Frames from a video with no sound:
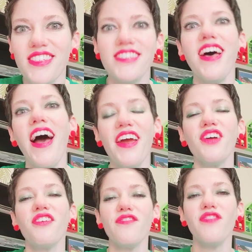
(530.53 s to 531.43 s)

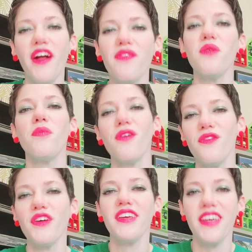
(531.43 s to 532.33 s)
desire to find the
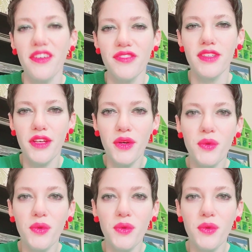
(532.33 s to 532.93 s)
perfect gift,